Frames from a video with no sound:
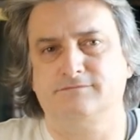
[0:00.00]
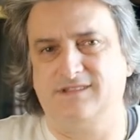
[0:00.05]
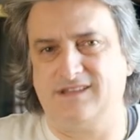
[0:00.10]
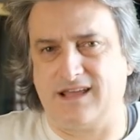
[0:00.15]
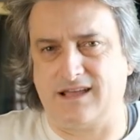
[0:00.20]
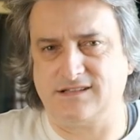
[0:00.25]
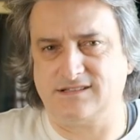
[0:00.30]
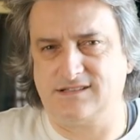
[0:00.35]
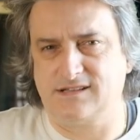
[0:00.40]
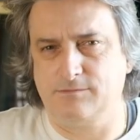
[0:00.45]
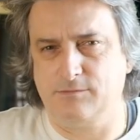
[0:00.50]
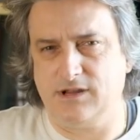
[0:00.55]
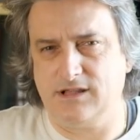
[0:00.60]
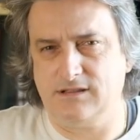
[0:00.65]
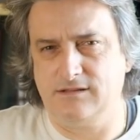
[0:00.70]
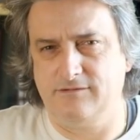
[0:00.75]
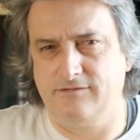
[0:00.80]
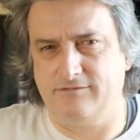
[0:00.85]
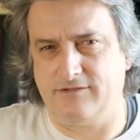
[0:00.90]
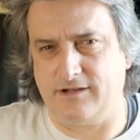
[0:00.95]

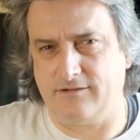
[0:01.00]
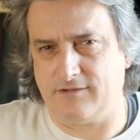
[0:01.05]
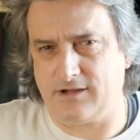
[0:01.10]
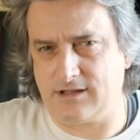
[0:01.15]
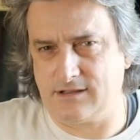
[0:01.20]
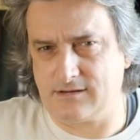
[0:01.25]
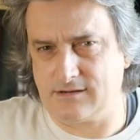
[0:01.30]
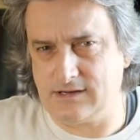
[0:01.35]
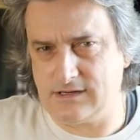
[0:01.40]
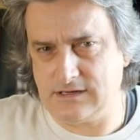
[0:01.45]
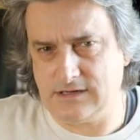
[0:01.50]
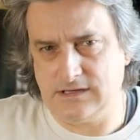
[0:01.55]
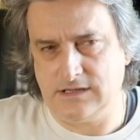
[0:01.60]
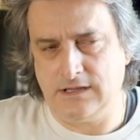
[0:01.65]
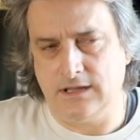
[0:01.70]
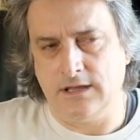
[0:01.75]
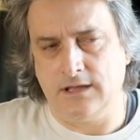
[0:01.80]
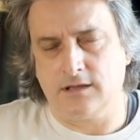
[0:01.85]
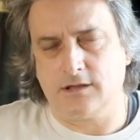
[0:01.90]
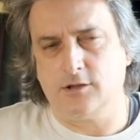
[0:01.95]
Hasselblad 500,
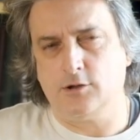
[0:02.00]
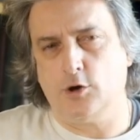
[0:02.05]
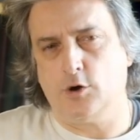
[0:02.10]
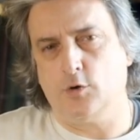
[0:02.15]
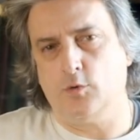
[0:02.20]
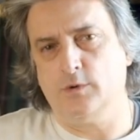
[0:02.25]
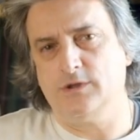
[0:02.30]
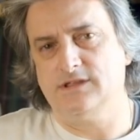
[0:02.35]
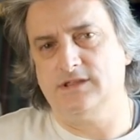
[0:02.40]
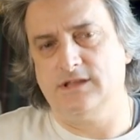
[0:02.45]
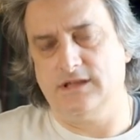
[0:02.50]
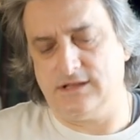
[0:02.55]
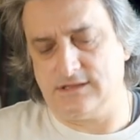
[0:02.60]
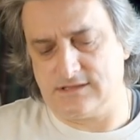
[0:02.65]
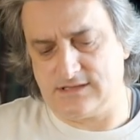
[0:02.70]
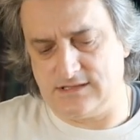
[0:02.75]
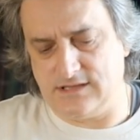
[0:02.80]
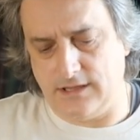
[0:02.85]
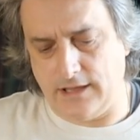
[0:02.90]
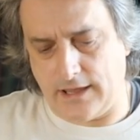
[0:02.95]
go with the
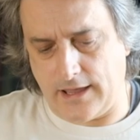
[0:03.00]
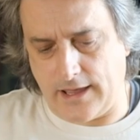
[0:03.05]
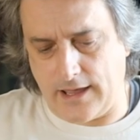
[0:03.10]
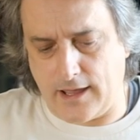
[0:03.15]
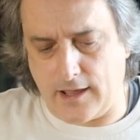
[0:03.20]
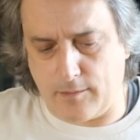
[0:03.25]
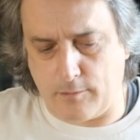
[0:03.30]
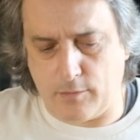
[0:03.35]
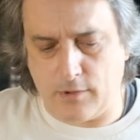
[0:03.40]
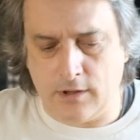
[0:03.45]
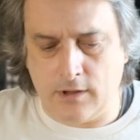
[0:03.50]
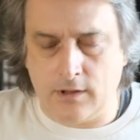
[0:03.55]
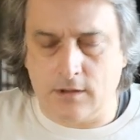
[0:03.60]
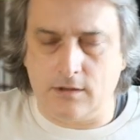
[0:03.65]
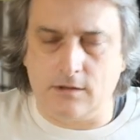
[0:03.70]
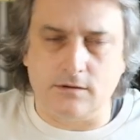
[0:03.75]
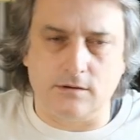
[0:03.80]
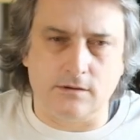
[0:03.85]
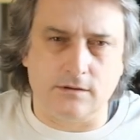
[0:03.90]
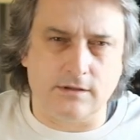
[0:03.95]
CM.
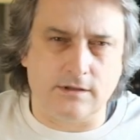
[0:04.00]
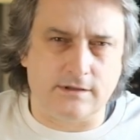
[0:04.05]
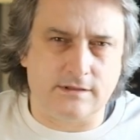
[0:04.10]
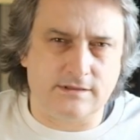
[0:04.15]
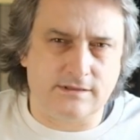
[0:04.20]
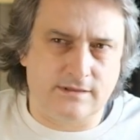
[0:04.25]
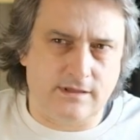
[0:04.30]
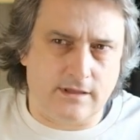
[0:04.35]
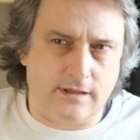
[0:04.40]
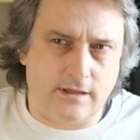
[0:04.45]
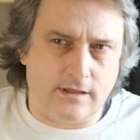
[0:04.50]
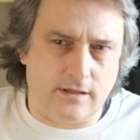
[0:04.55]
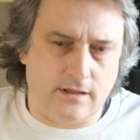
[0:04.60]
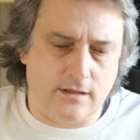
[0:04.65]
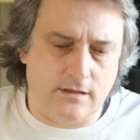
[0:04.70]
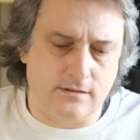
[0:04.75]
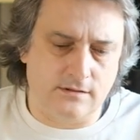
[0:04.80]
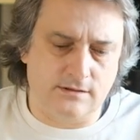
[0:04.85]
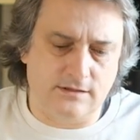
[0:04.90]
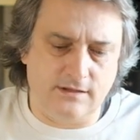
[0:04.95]
The
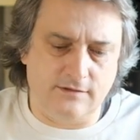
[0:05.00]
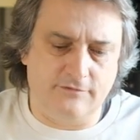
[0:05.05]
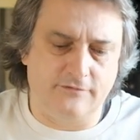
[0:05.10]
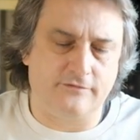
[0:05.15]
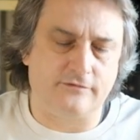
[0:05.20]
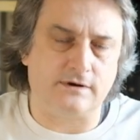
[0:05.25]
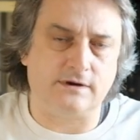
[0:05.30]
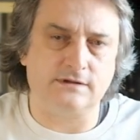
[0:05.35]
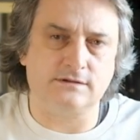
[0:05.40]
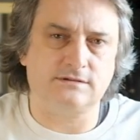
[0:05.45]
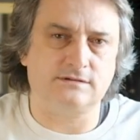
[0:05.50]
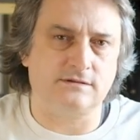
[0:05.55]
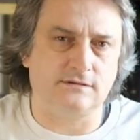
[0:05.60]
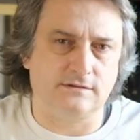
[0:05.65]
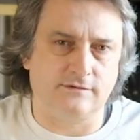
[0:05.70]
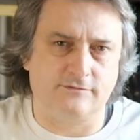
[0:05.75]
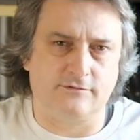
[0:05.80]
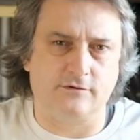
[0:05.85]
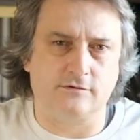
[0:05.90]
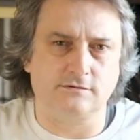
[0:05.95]
difference in
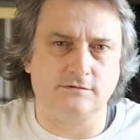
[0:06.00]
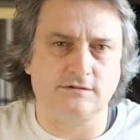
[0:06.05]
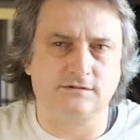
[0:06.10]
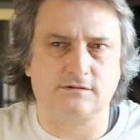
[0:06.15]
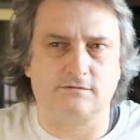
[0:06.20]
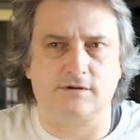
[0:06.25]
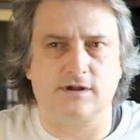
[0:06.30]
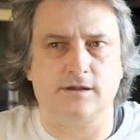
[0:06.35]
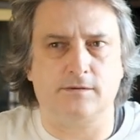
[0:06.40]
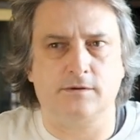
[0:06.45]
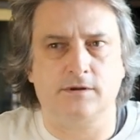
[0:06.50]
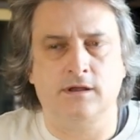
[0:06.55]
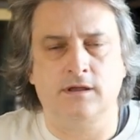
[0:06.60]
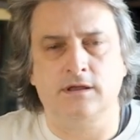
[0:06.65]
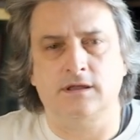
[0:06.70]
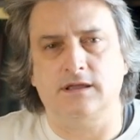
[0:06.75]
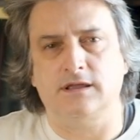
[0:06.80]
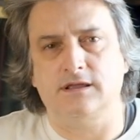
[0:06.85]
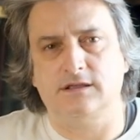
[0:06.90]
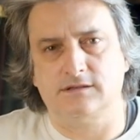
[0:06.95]
the focus screen
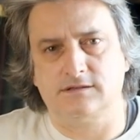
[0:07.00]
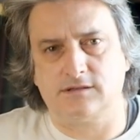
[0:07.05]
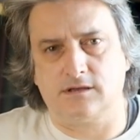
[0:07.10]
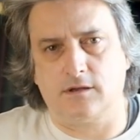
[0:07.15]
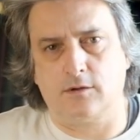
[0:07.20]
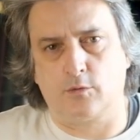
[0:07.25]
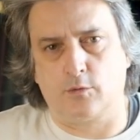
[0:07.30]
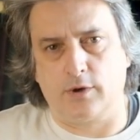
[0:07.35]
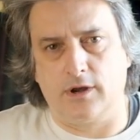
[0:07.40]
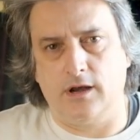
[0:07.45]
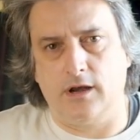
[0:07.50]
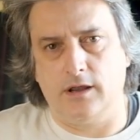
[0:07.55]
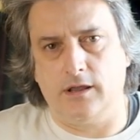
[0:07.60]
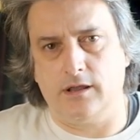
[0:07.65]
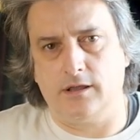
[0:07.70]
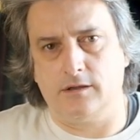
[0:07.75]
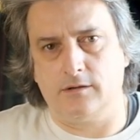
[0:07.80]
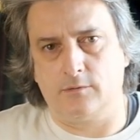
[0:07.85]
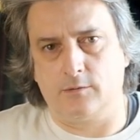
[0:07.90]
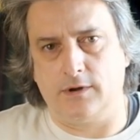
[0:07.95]
is
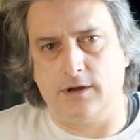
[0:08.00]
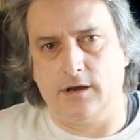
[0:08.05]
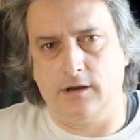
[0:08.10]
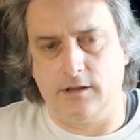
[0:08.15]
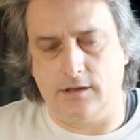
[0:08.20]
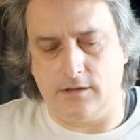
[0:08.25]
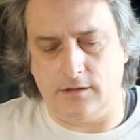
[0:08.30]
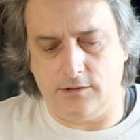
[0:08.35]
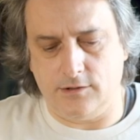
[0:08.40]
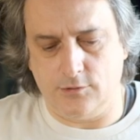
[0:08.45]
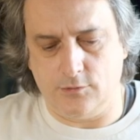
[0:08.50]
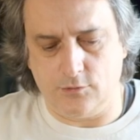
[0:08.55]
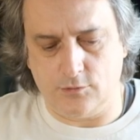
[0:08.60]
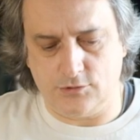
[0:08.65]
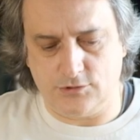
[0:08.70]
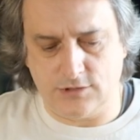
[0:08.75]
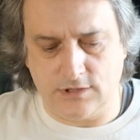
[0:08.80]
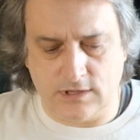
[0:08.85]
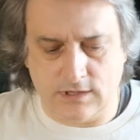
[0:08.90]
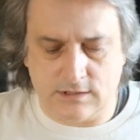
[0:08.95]
really, really
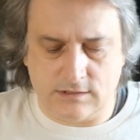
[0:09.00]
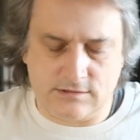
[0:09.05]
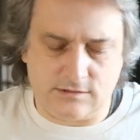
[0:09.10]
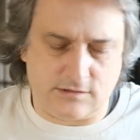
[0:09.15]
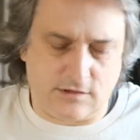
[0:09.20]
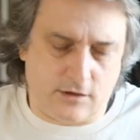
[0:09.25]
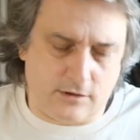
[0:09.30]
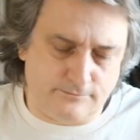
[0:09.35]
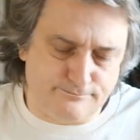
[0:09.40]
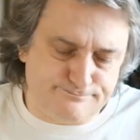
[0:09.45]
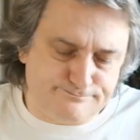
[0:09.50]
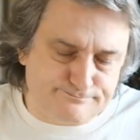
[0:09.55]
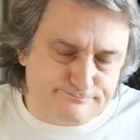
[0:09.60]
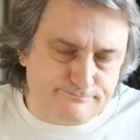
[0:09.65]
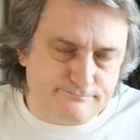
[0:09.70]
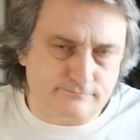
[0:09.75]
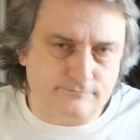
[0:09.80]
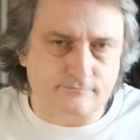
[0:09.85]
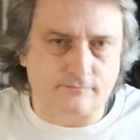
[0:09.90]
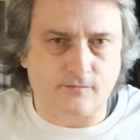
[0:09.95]
huge. So
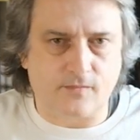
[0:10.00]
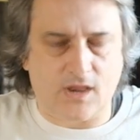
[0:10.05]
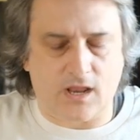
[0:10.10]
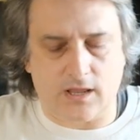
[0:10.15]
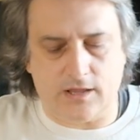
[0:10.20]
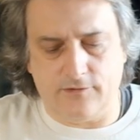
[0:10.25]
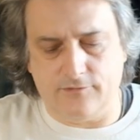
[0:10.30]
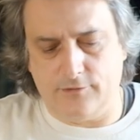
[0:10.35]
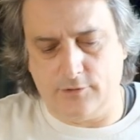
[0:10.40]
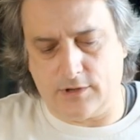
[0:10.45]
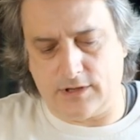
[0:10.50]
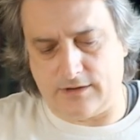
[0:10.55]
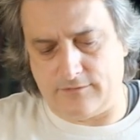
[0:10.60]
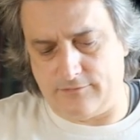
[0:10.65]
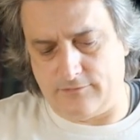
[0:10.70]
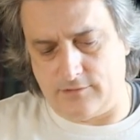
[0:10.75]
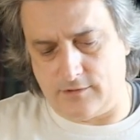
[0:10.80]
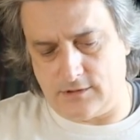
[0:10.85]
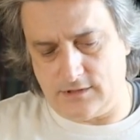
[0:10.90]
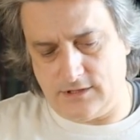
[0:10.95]
if you can
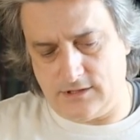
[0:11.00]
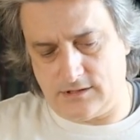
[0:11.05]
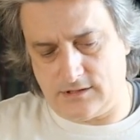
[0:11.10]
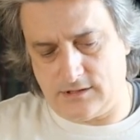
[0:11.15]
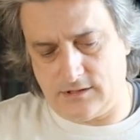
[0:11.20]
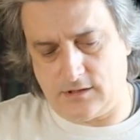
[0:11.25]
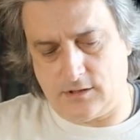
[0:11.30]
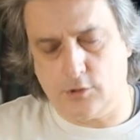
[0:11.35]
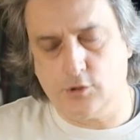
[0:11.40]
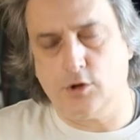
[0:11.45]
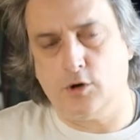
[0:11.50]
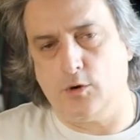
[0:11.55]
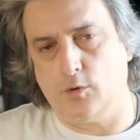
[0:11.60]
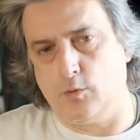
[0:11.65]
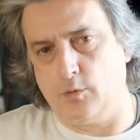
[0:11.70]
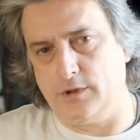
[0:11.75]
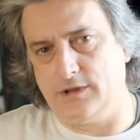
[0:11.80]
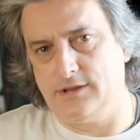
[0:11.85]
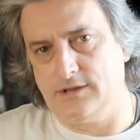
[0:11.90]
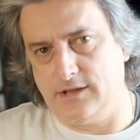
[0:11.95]
afford it, go
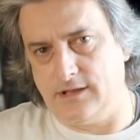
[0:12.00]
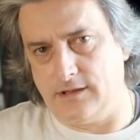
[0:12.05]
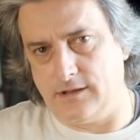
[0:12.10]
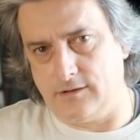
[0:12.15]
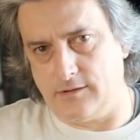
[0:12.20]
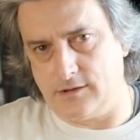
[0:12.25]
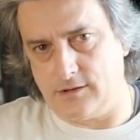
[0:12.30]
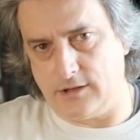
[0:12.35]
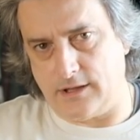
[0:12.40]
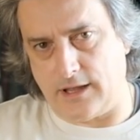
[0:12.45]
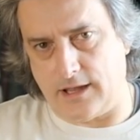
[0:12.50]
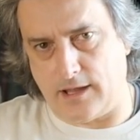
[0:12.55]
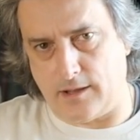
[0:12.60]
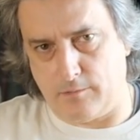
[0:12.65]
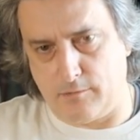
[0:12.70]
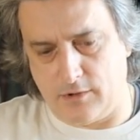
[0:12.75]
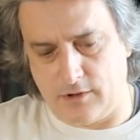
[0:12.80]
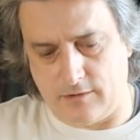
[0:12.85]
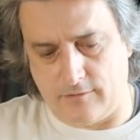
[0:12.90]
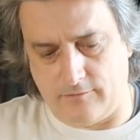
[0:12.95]
with the
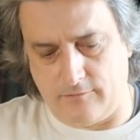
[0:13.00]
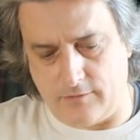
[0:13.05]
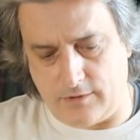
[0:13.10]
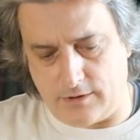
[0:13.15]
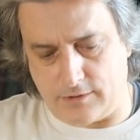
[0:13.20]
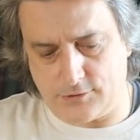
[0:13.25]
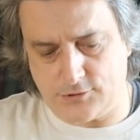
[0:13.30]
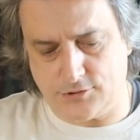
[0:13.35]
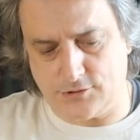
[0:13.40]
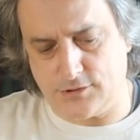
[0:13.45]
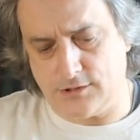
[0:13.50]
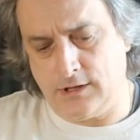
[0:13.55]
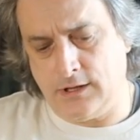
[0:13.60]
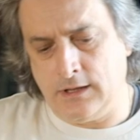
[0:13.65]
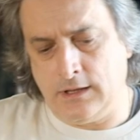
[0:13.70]
M version.